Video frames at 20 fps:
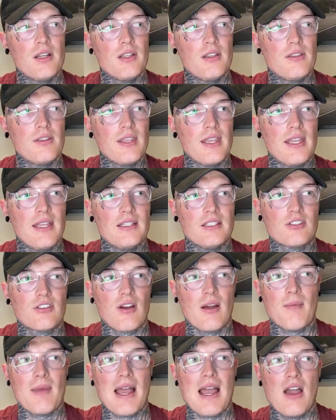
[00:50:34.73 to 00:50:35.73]
the
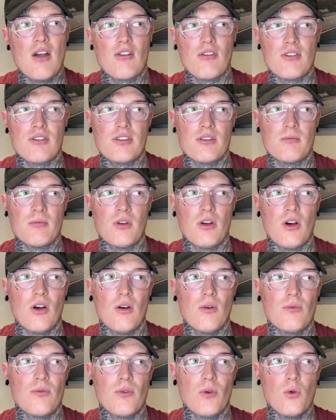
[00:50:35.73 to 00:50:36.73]
Instagram algorithm
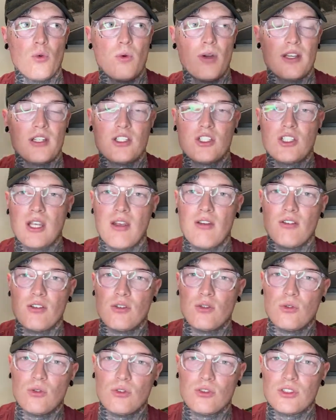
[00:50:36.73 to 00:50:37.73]
of always sharing
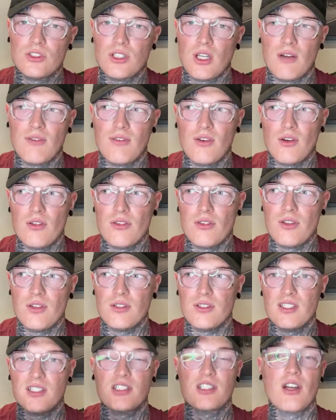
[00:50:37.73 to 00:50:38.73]
your stuff on the
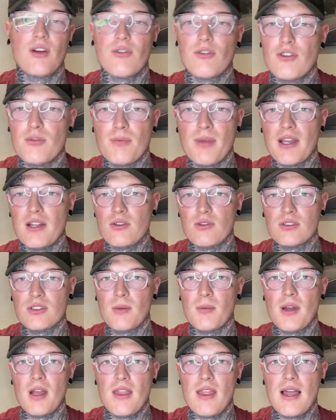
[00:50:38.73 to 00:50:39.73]
discovery page or
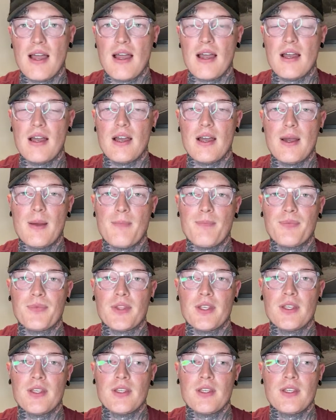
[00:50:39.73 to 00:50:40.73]
something like that.
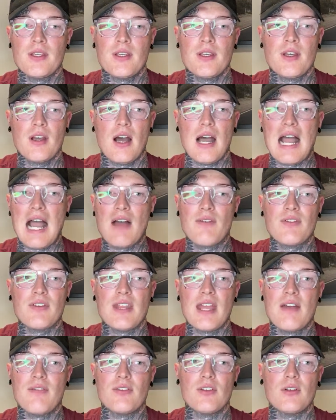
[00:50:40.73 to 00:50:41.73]
I haven't
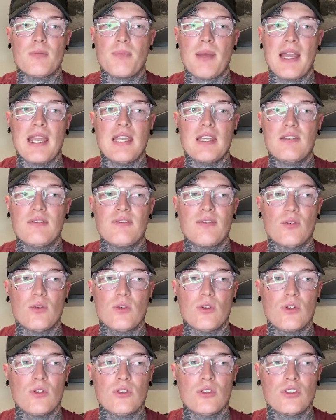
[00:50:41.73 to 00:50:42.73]
ever paid
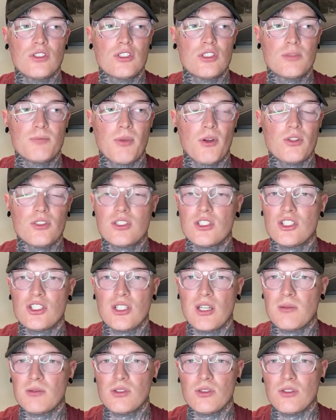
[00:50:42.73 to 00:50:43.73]
for
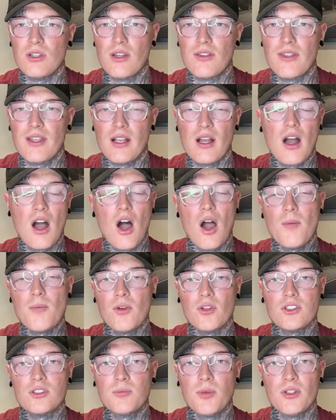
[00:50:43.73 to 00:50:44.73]
sponsorships or nothing. I'm
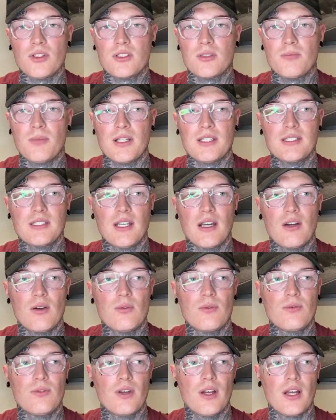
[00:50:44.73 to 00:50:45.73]
not sponsored
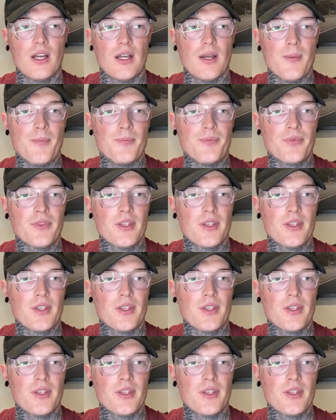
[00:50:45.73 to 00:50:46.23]
myself. I